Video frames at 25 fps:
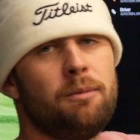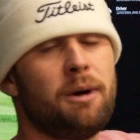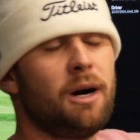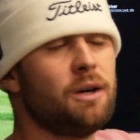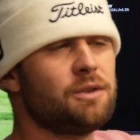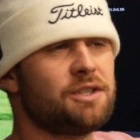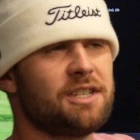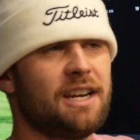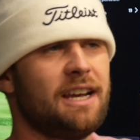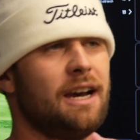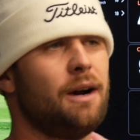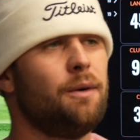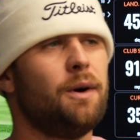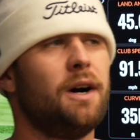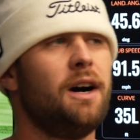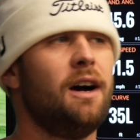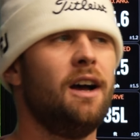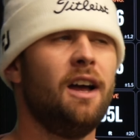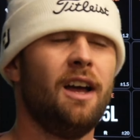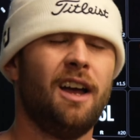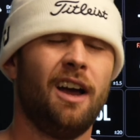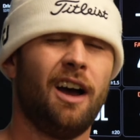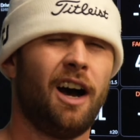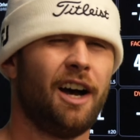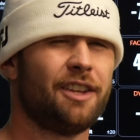miles an hour.
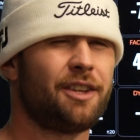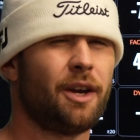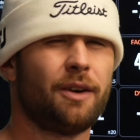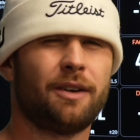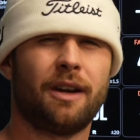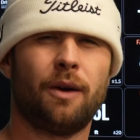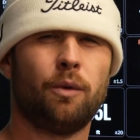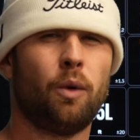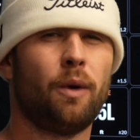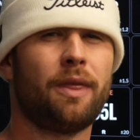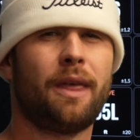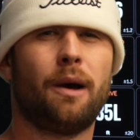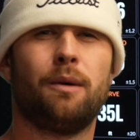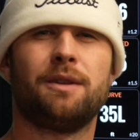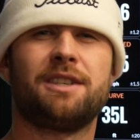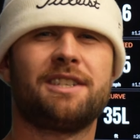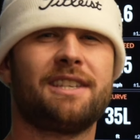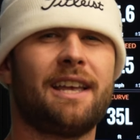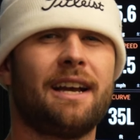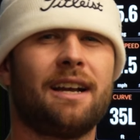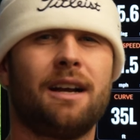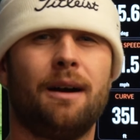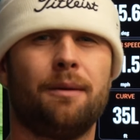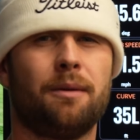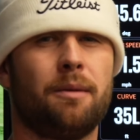I don't know what that would
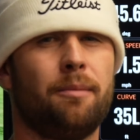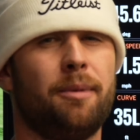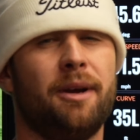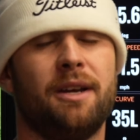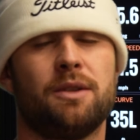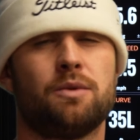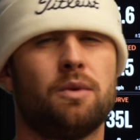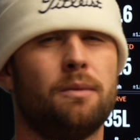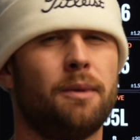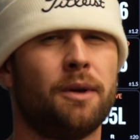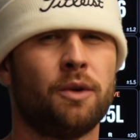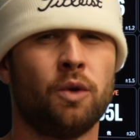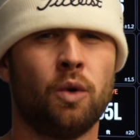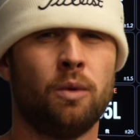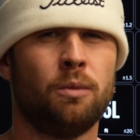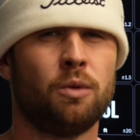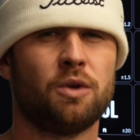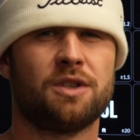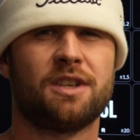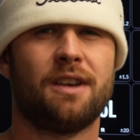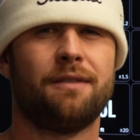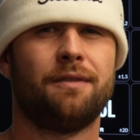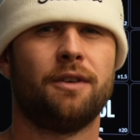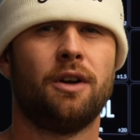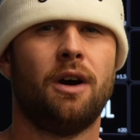stack up compared to what my normal
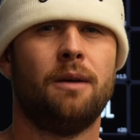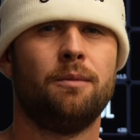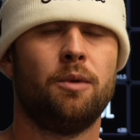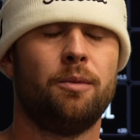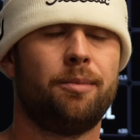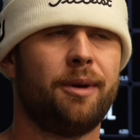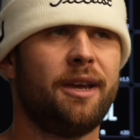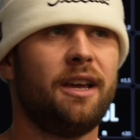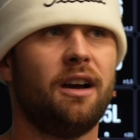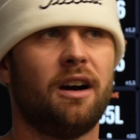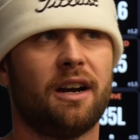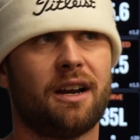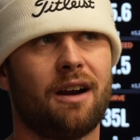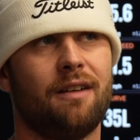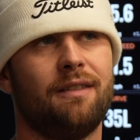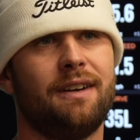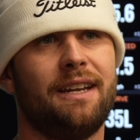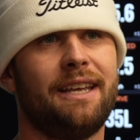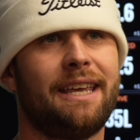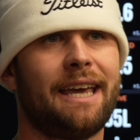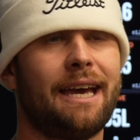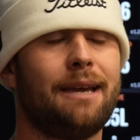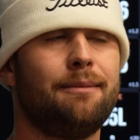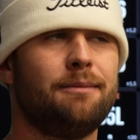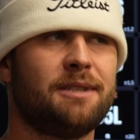7-iron would be. I currently
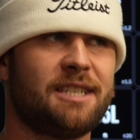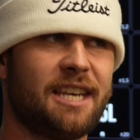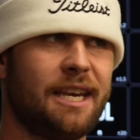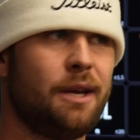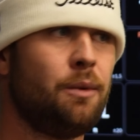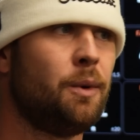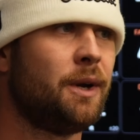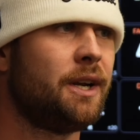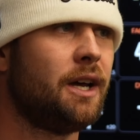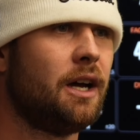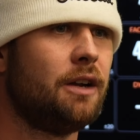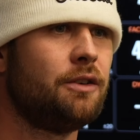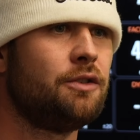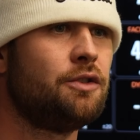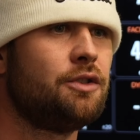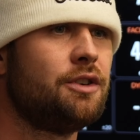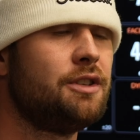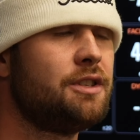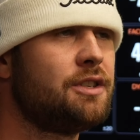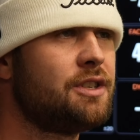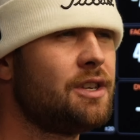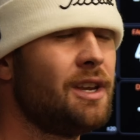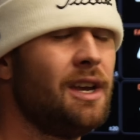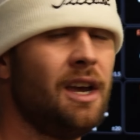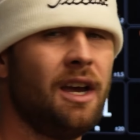gain
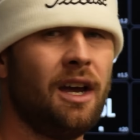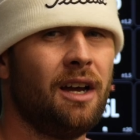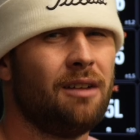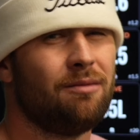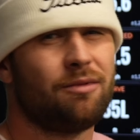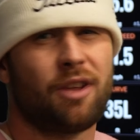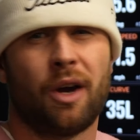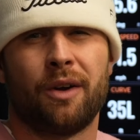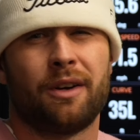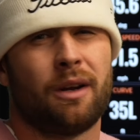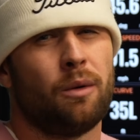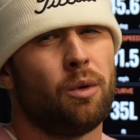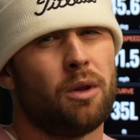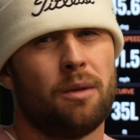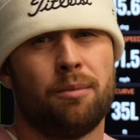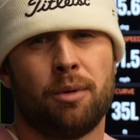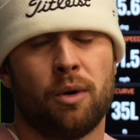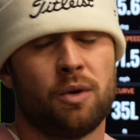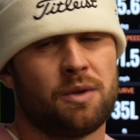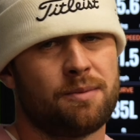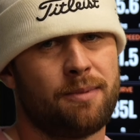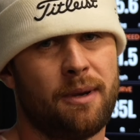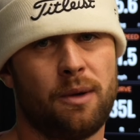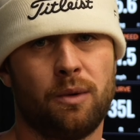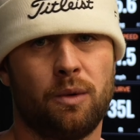T100s. Don't know what the ball
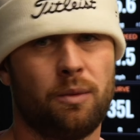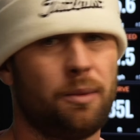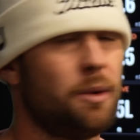speed would